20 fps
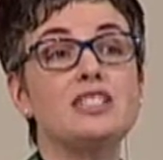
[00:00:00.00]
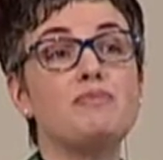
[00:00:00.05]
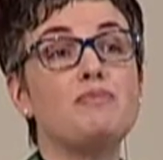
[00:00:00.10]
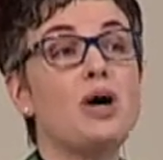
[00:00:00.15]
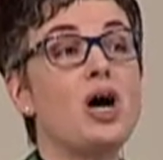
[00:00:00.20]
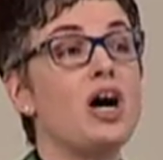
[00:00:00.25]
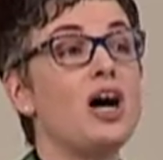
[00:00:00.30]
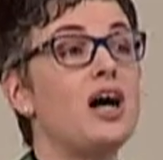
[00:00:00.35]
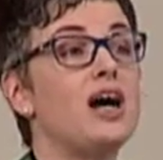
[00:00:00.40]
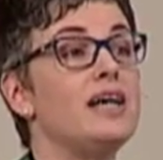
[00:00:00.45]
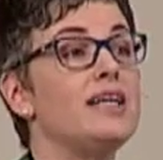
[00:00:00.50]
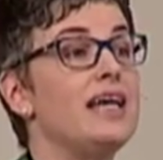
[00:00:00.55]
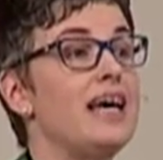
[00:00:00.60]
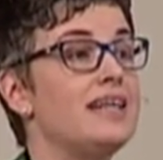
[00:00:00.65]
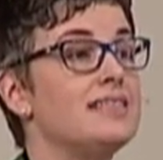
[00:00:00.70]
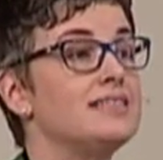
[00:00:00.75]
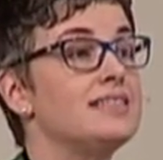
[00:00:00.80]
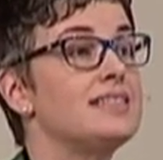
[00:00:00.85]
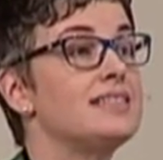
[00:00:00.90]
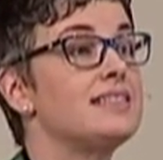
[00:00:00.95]
upon
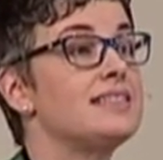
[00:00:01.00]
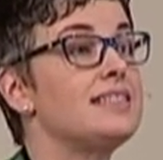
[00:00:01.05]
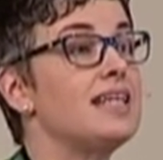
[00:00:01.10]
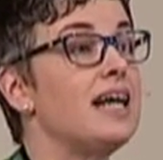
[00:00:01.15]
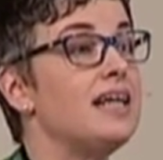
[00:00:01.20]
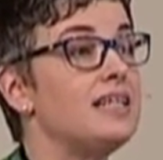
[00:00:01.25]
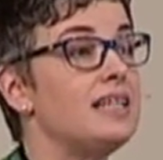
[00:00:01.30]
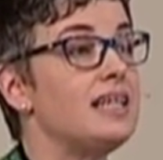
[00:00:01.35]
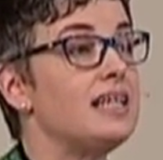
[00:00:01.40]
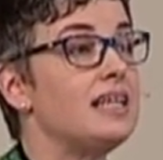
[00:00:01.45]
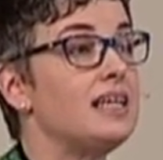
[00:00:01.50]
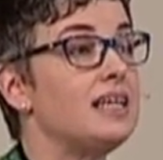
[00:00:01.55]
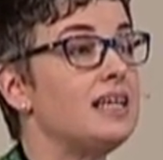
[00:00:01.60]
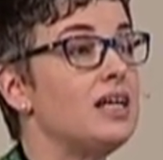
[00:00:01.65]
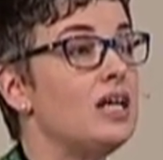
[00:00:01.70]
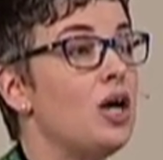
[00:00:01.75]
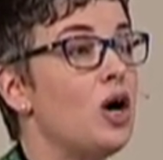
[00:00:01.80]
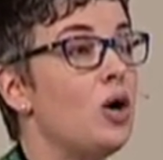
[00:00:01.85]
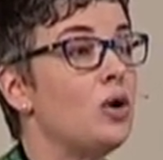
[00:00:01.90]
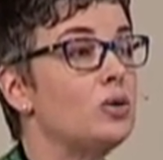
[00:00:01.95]
and study
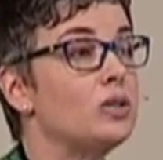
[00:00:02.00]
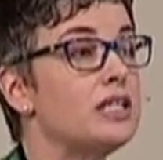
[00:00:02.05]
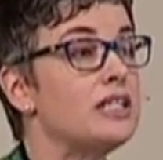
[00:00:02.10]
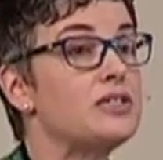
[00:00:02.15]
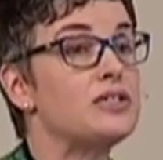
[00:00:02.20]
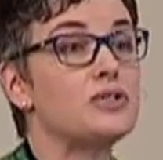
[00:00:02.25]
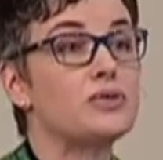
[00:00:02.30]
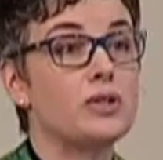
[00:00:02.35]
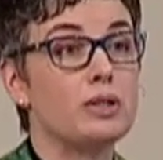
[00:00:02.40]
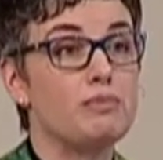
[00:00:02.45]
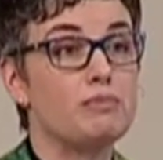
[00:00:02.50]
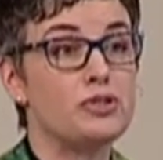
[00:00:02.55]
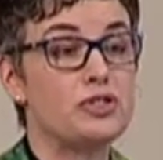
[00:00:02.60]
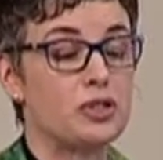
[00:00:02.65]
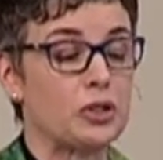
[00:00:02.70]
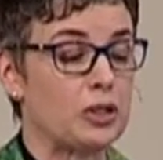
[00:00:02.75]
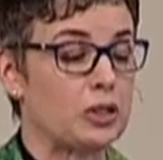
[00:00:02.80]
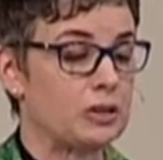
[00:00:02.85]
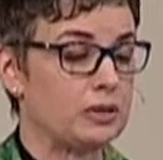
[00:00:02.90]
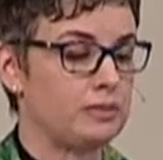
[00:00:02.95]
Holy
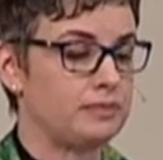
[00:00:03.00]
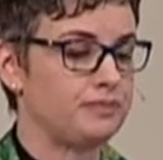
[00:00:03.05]
Scripture.